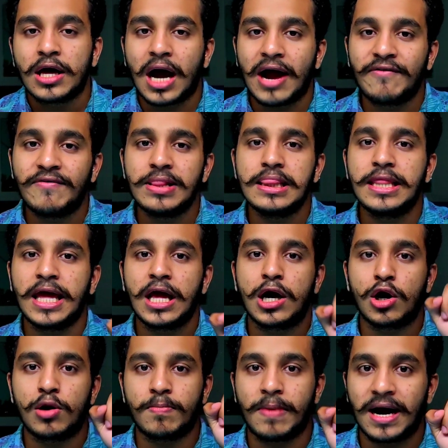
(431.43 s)
I will
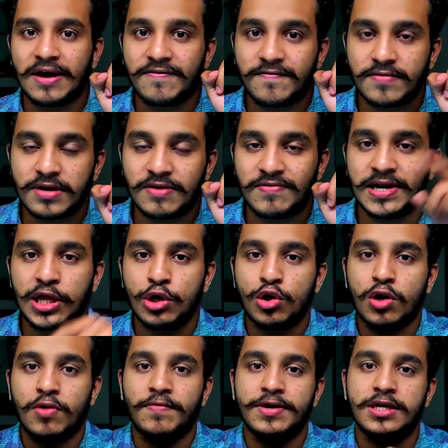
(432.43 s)
link my video
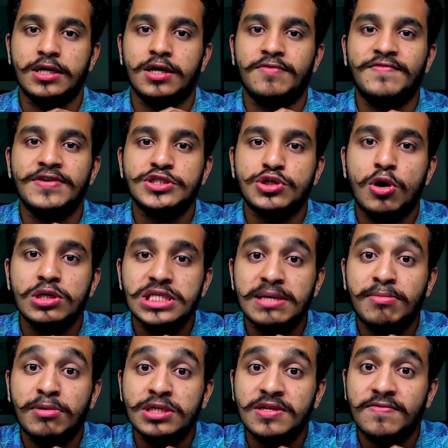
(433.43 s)
over here which talks
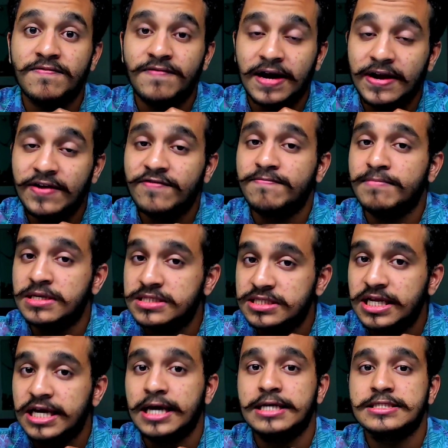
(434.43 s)
about the 5
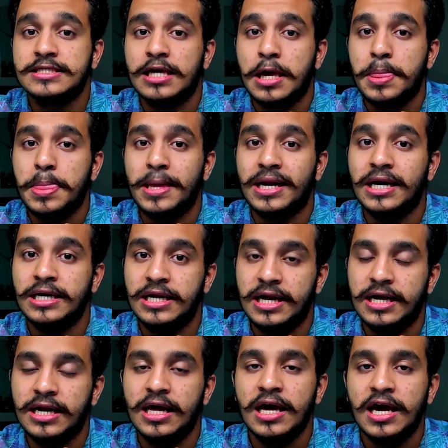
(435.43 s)
mistakes that I
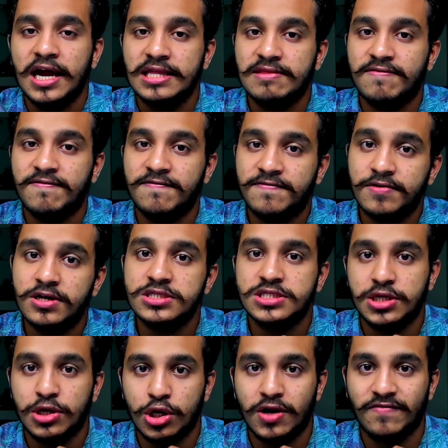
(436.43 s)
did in the first
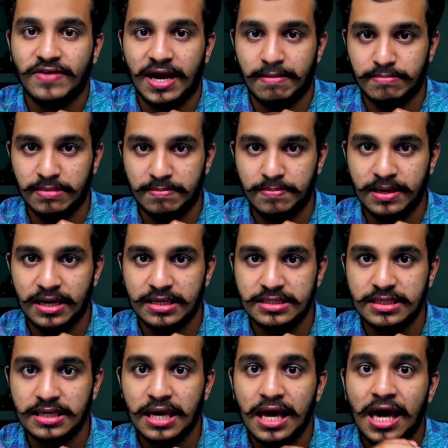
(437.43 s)
year of
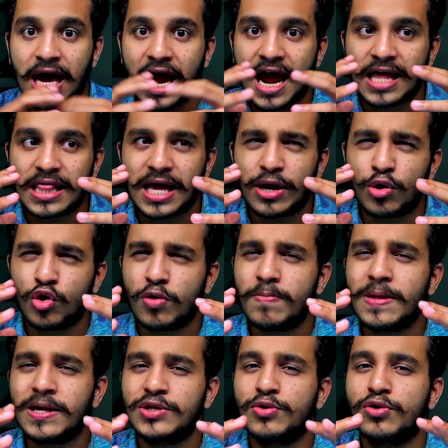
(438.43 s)
MBBS, and I hope
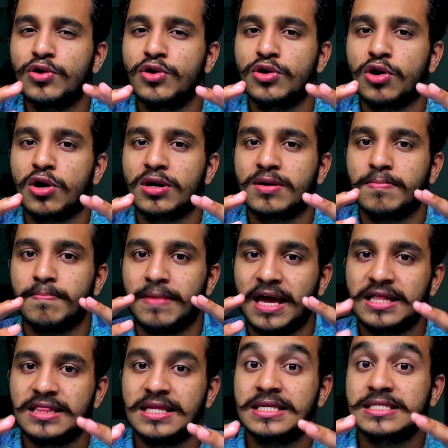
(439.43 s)
that you do not
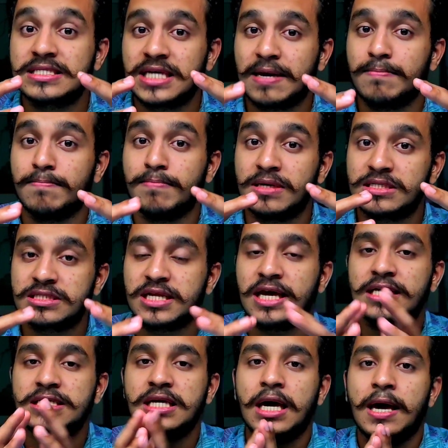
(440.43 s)
make the same
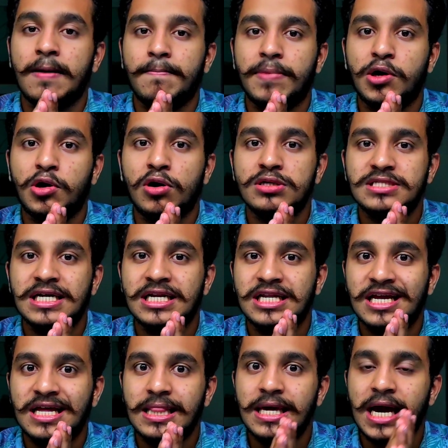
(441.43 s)
mistakes, because it
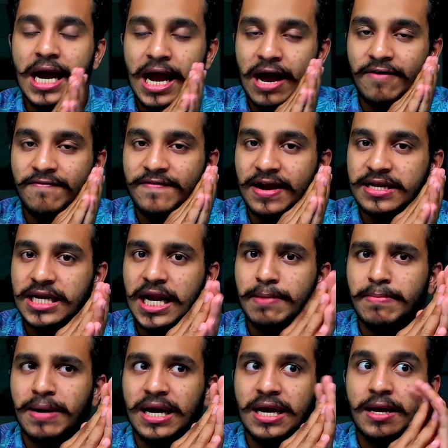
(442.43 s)
really affected
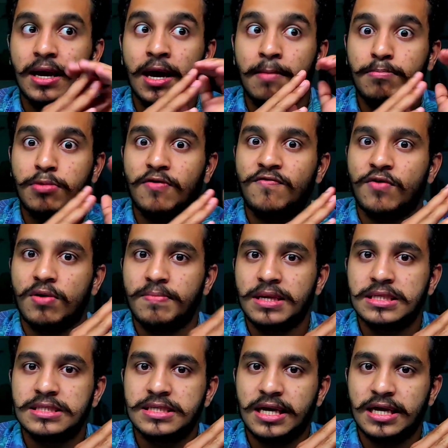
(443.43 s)
my
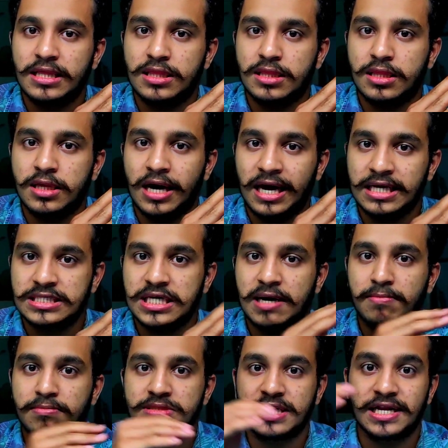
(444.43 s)
performance in the
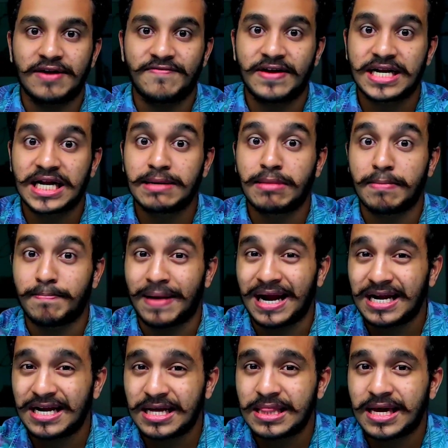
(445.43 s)
exams, it affected my
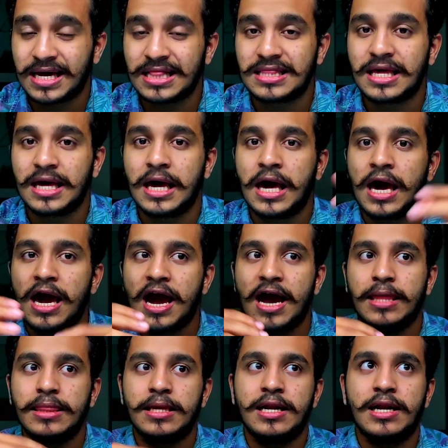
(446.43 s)
mental health,
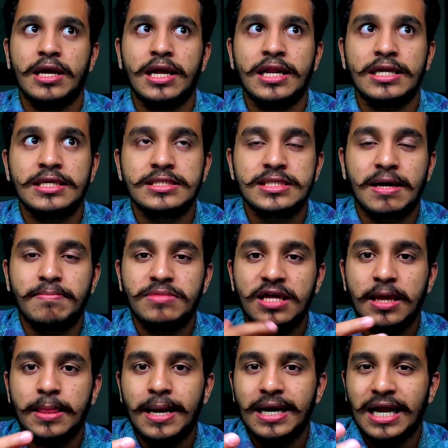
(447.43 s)
and it is
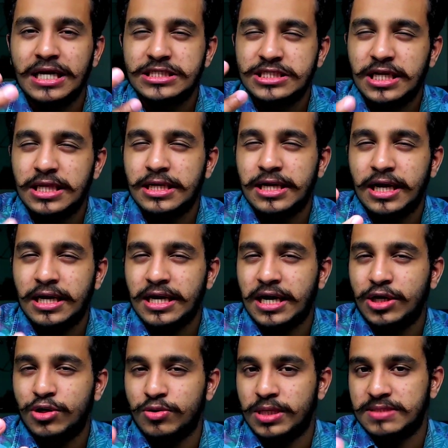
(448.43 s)
something that I still
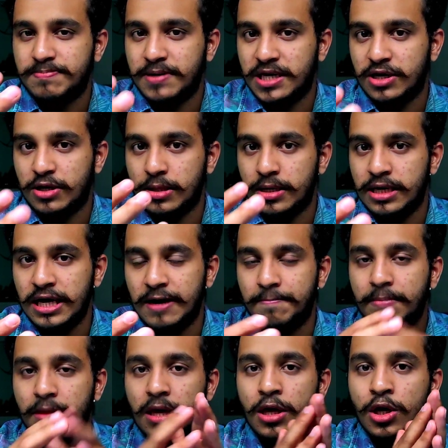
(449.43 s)
regret to this particular day.
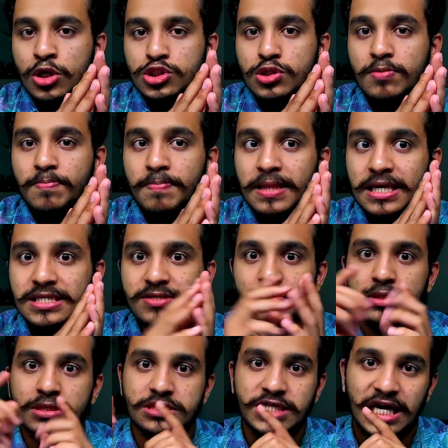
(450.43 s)
So please
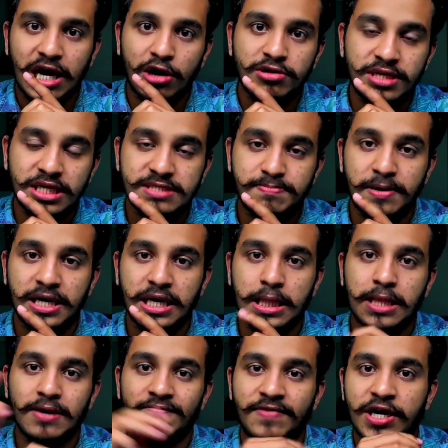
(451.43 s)
check out this
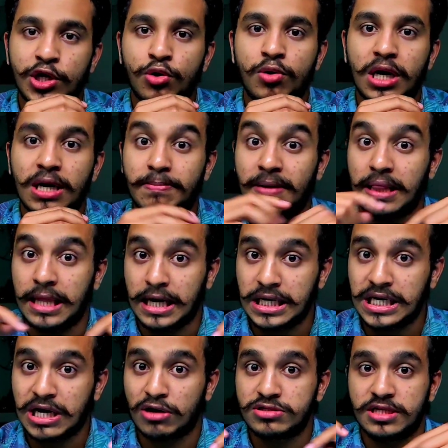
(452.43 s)
particular video, it will be
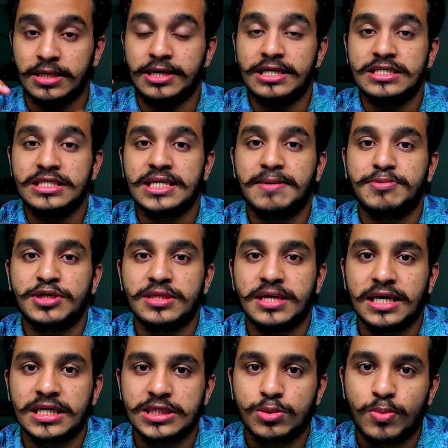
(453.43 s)
linked down in the description
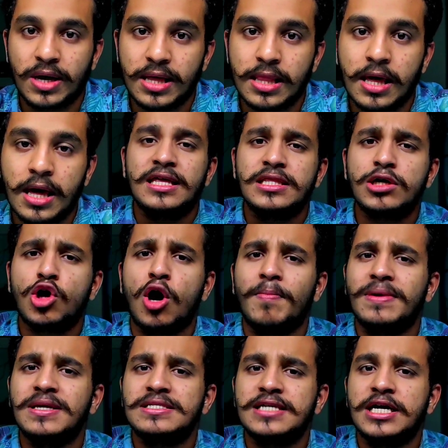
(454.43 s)
as well. And in the
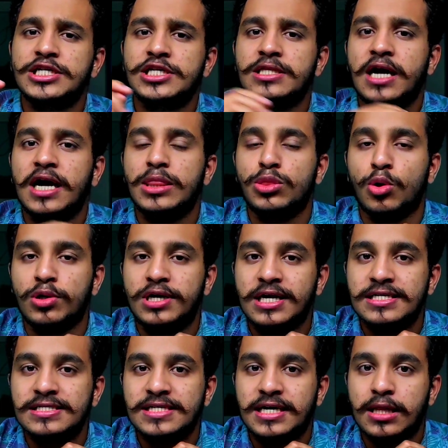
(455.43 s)
comment section, I
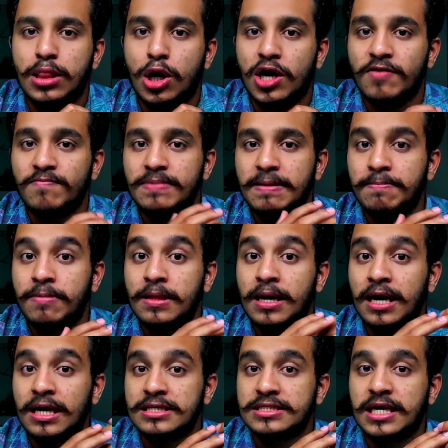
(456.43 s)
noticed that a lot of people
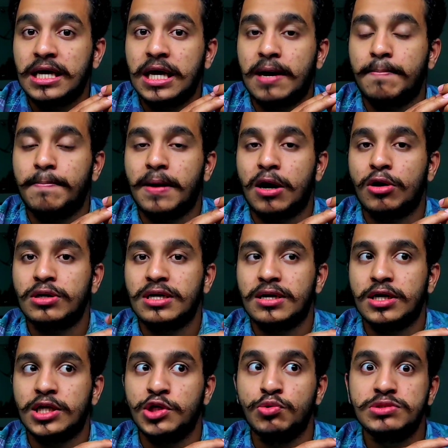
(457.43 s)
are asking about
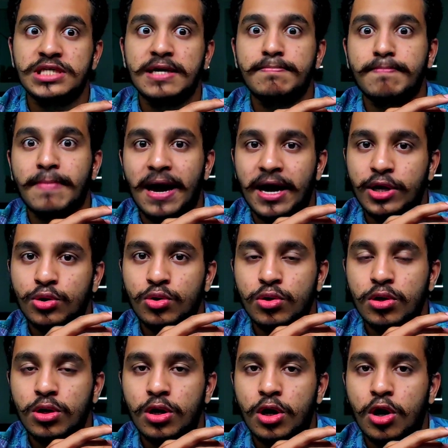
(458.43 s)
using Marrow
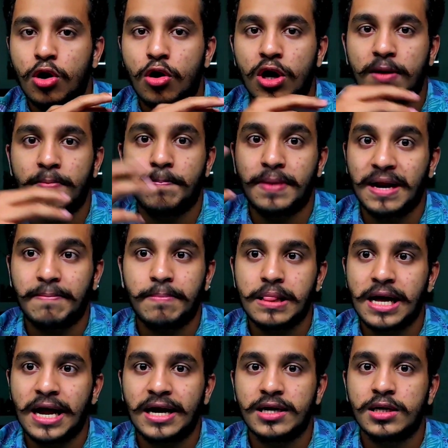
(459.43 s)
or Prep
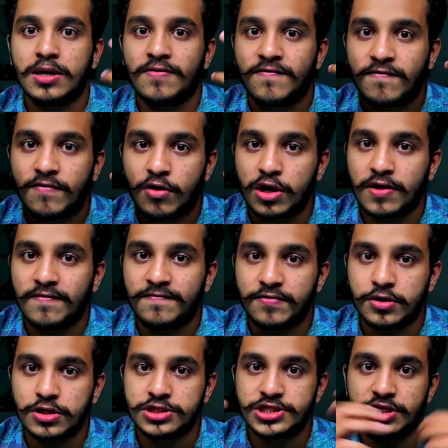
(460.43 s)
Ladder for your
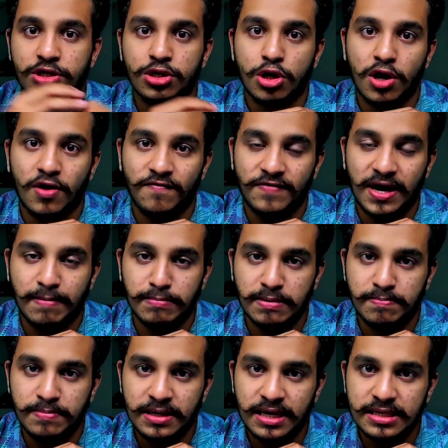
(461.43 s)
first year of
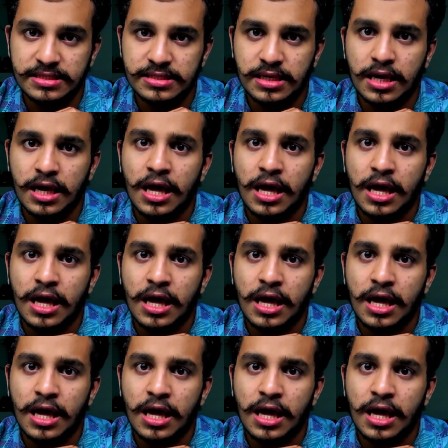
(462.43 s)
MBBS.